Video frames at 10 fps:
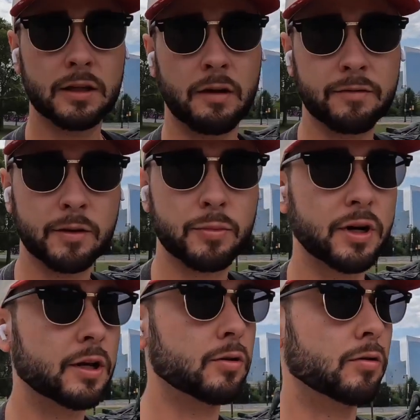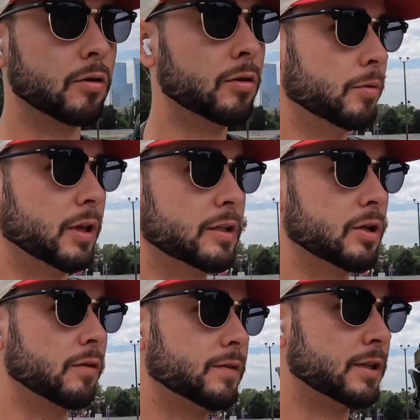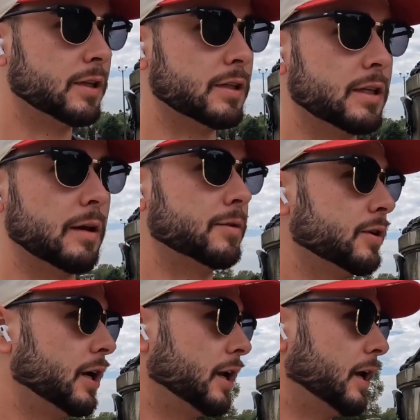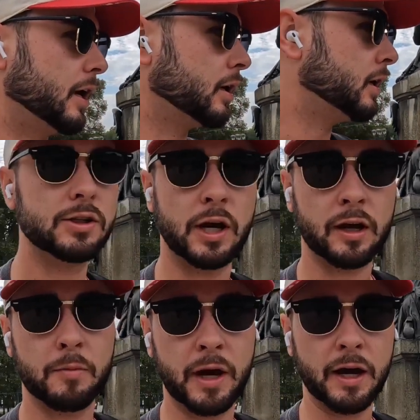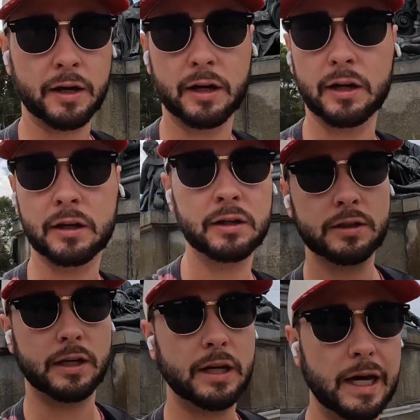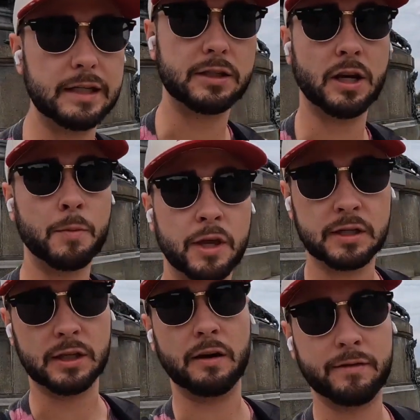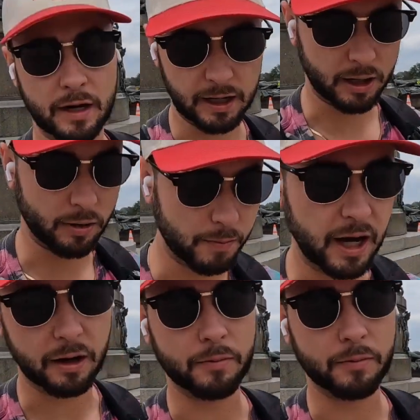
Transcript: Definitely pretty cool. But let's go over to the steps right now, check them out, and I'll tell you guys some of the stuff that I know about them.